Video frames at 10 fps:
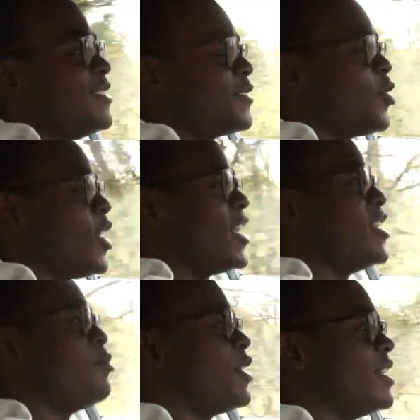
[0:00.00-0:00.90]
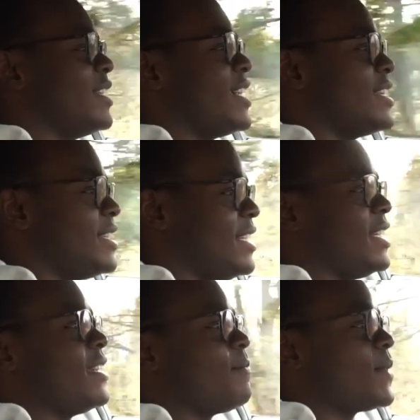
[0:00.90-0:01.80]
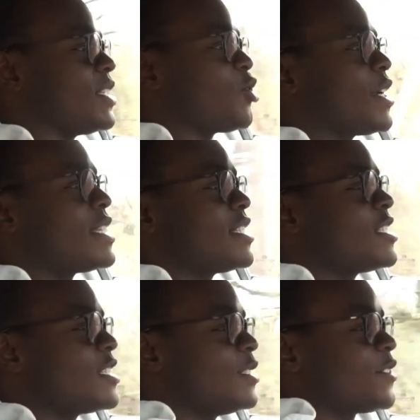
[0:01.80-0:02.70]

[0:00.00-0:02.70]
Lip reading: of quiet, but like the transition